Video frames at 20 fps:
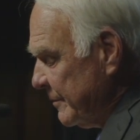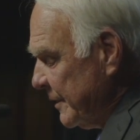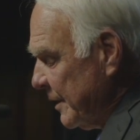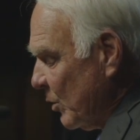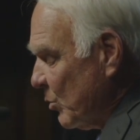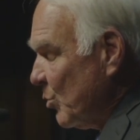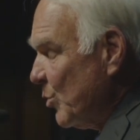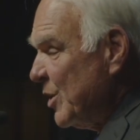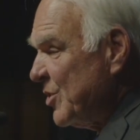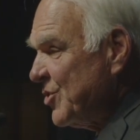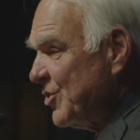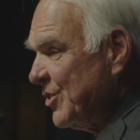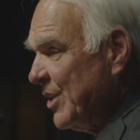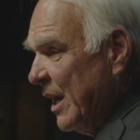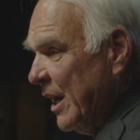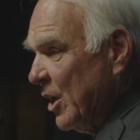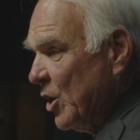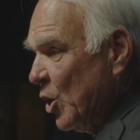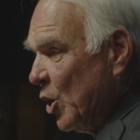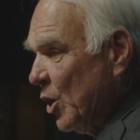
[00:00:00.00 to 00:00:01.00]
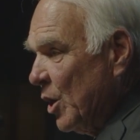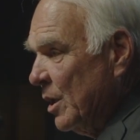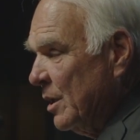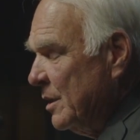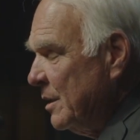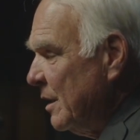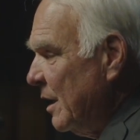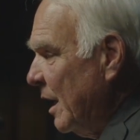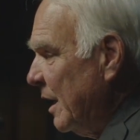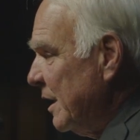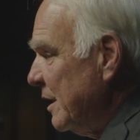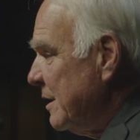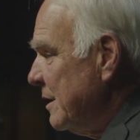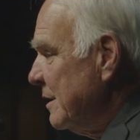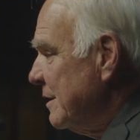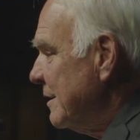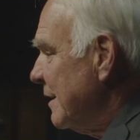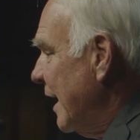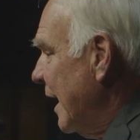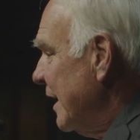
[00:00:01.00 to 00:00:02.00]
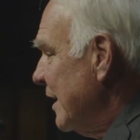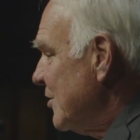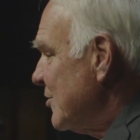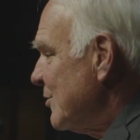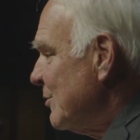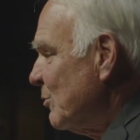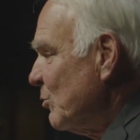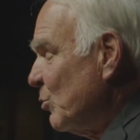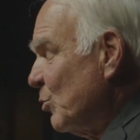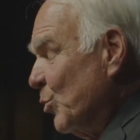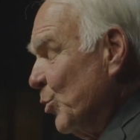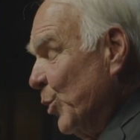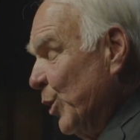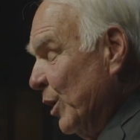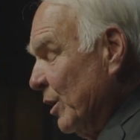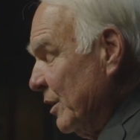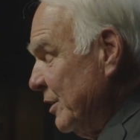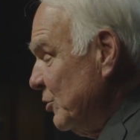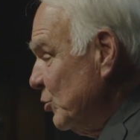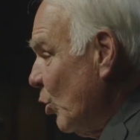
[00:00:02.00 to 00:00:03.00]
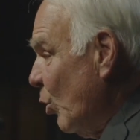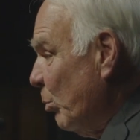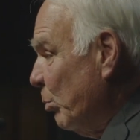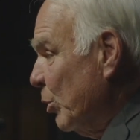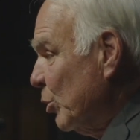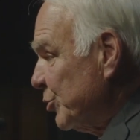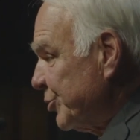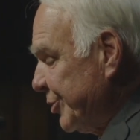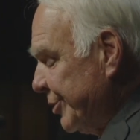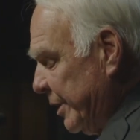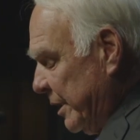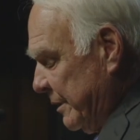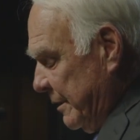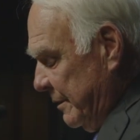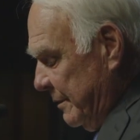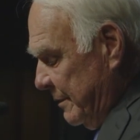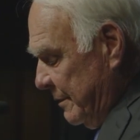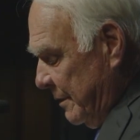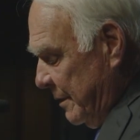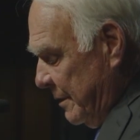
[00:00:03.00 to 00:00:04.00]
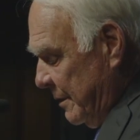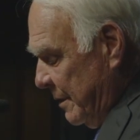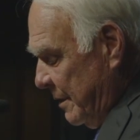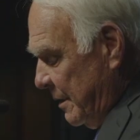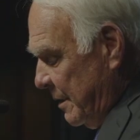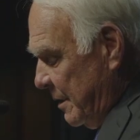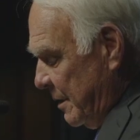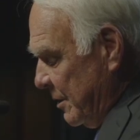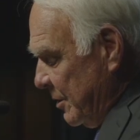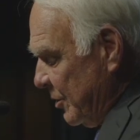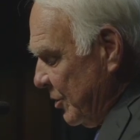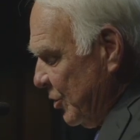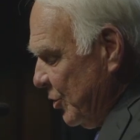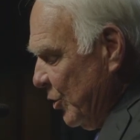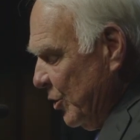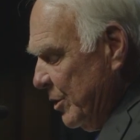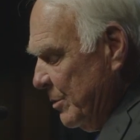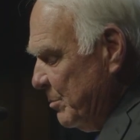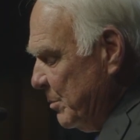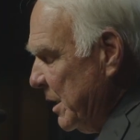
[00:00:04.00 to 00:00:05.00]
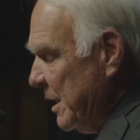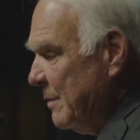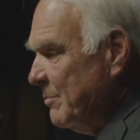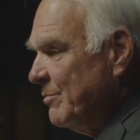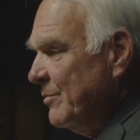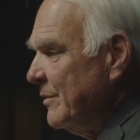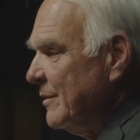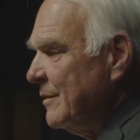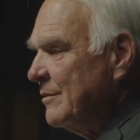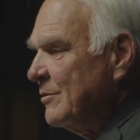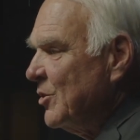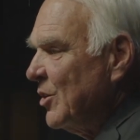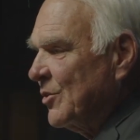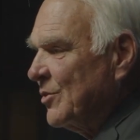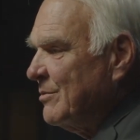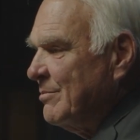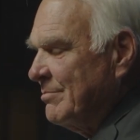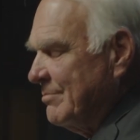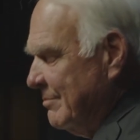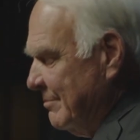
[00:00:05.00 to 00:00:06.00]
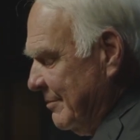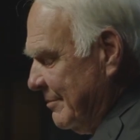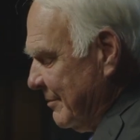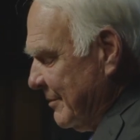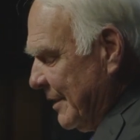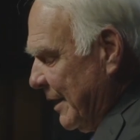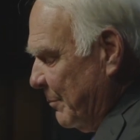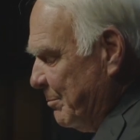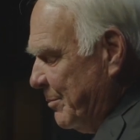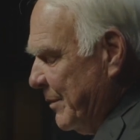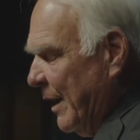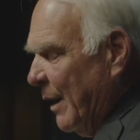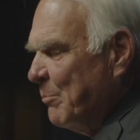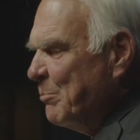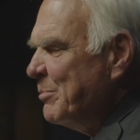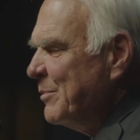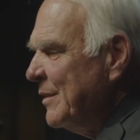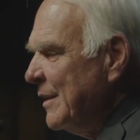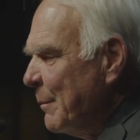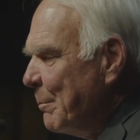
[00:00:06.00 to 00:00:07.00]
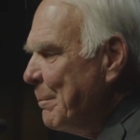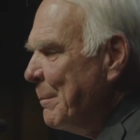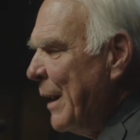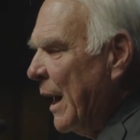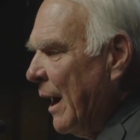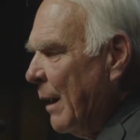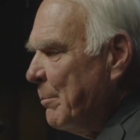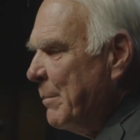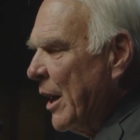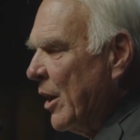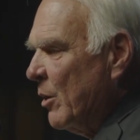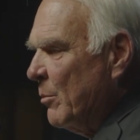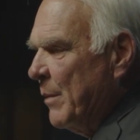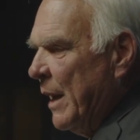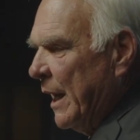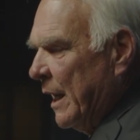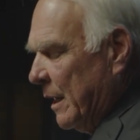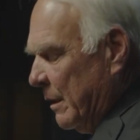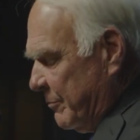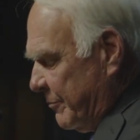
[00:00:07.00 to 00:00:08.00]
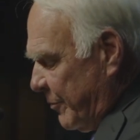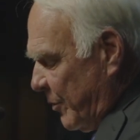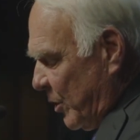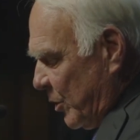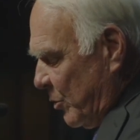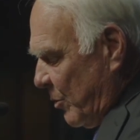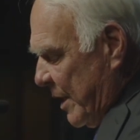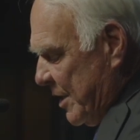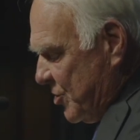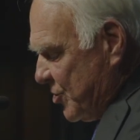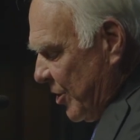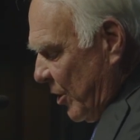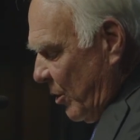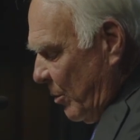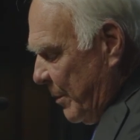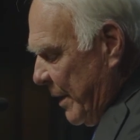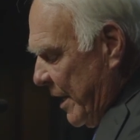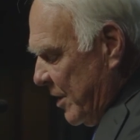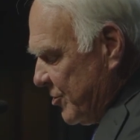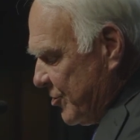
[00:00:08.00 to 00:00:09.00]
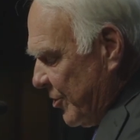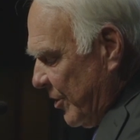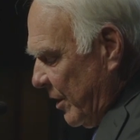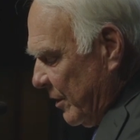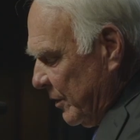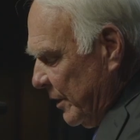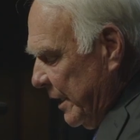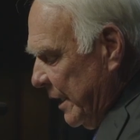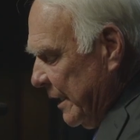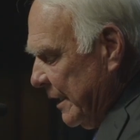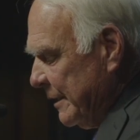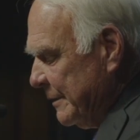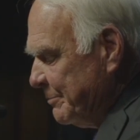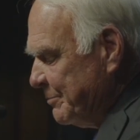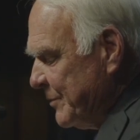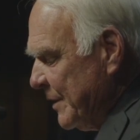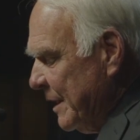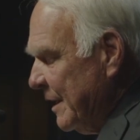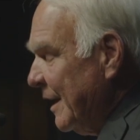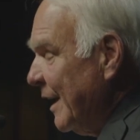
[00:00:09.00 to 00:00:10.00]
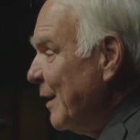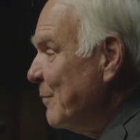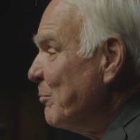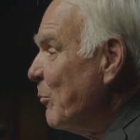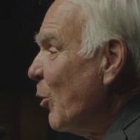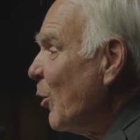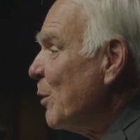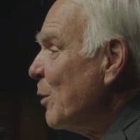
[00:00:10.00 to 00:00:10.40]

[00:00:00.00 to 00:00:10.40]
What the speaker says: a risk taker, and he's really no bullshit. Couldn't be just a better makeup for a great general manager in our league. And more